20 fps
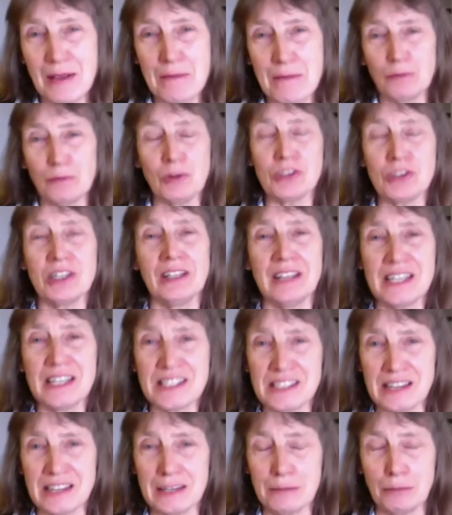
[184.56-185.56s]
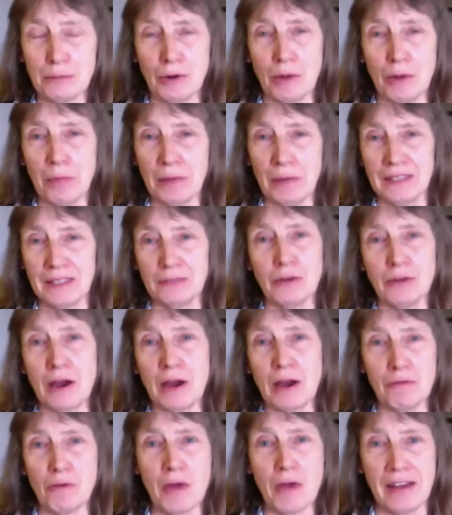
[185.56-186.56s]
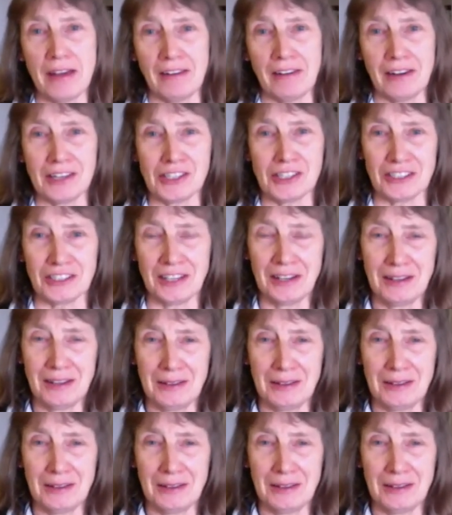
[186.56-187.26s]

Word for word: wasn't listening properly about where I should